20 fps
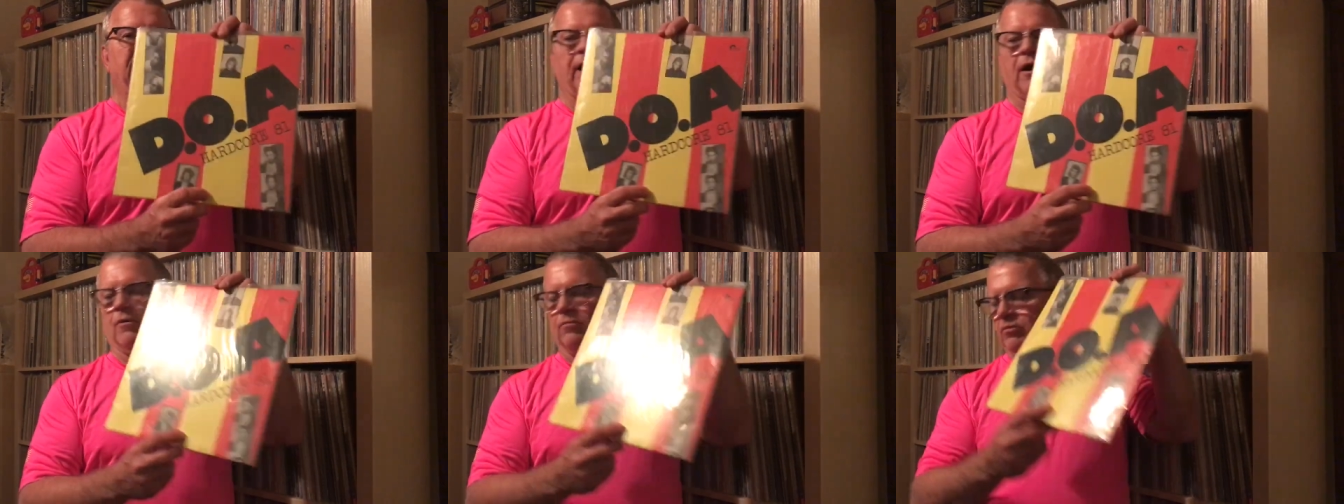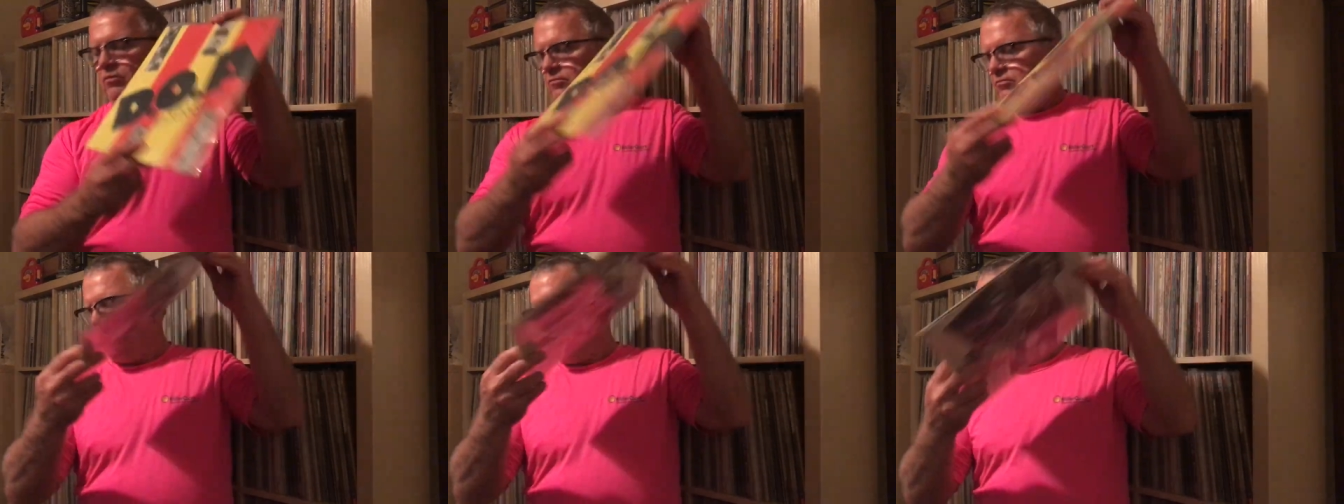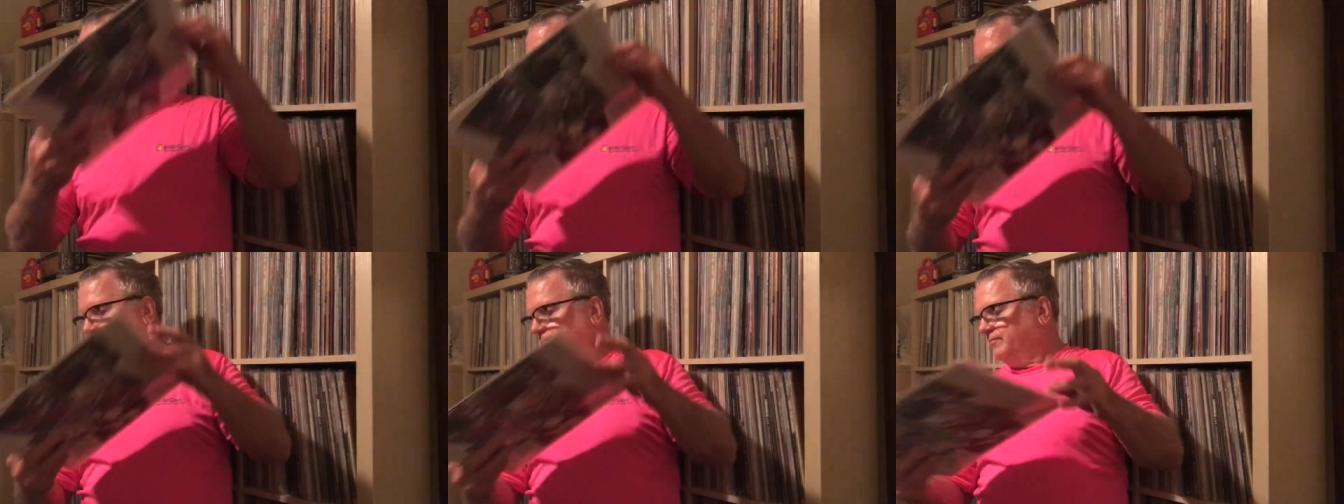albums.
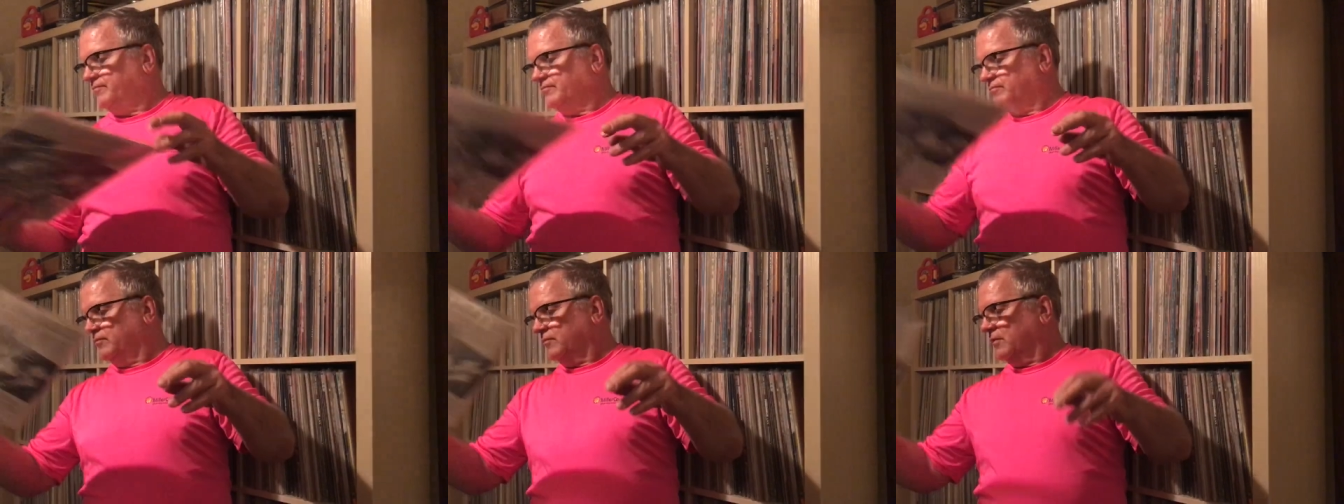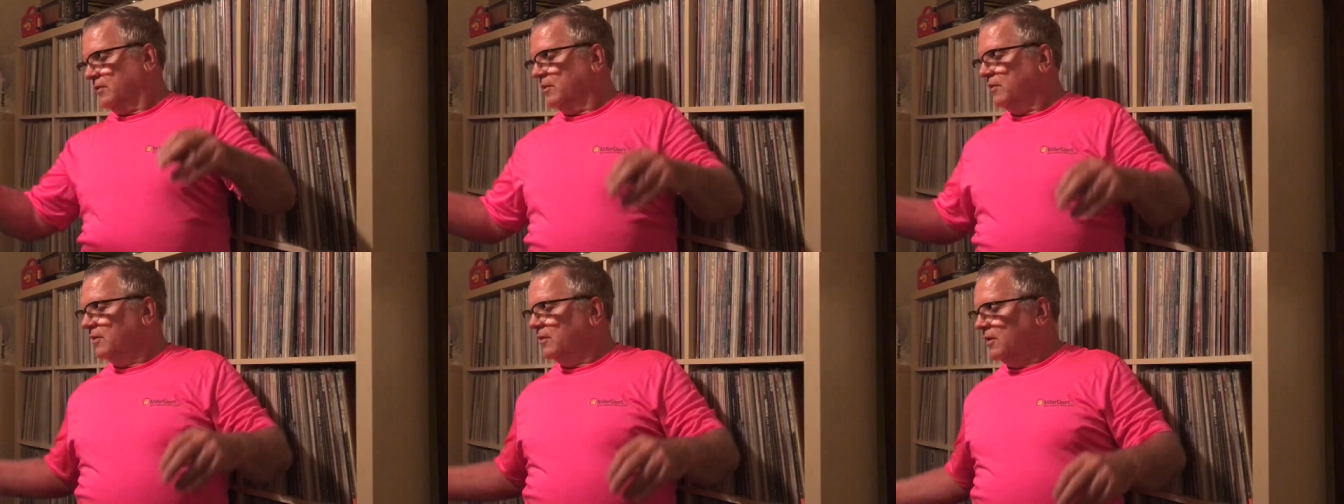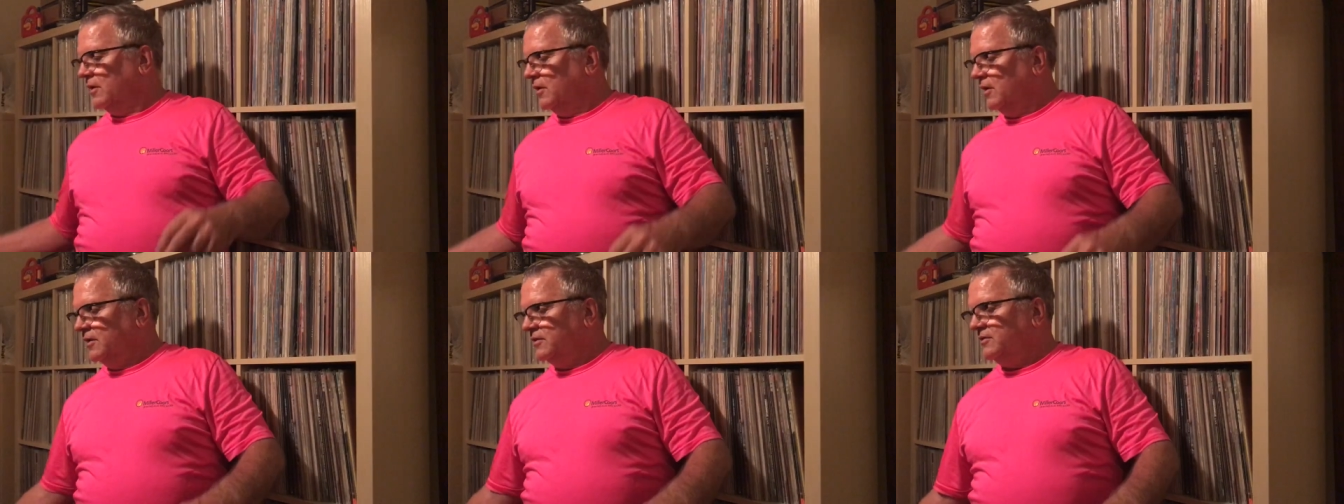
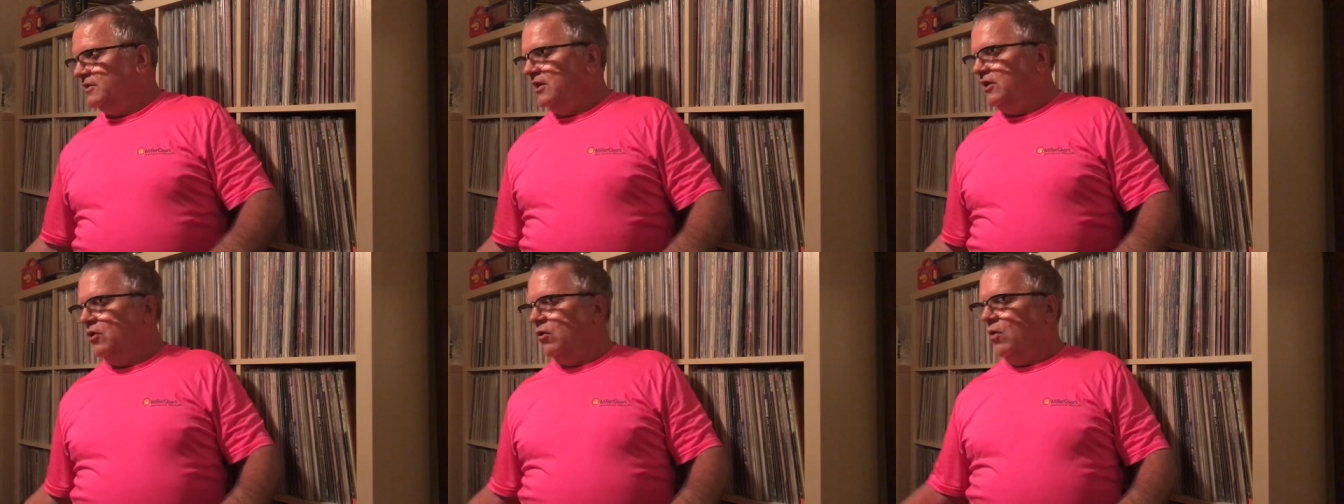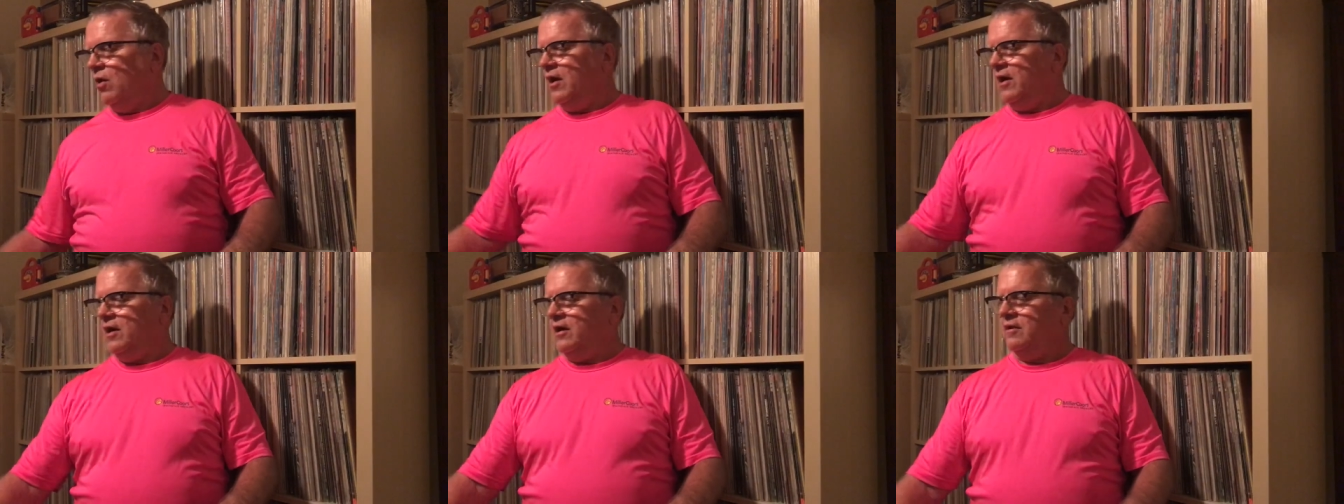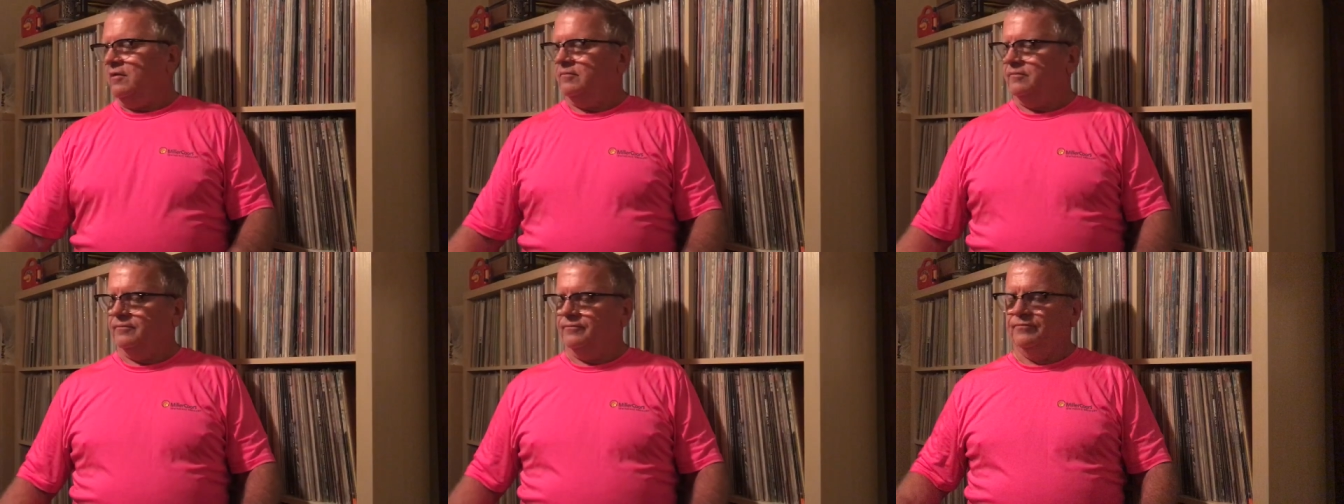
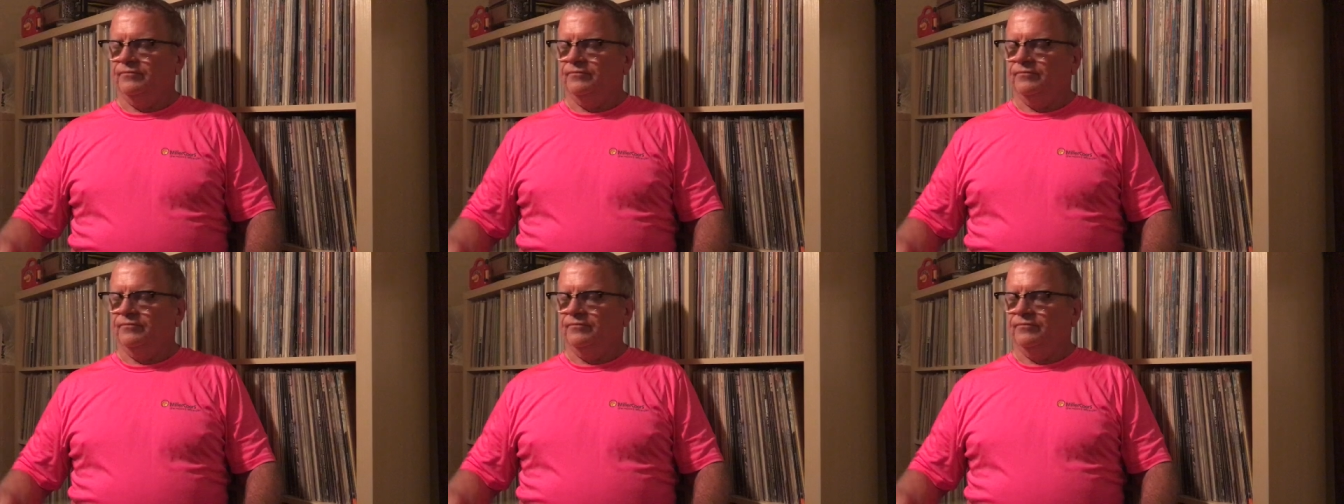DOA.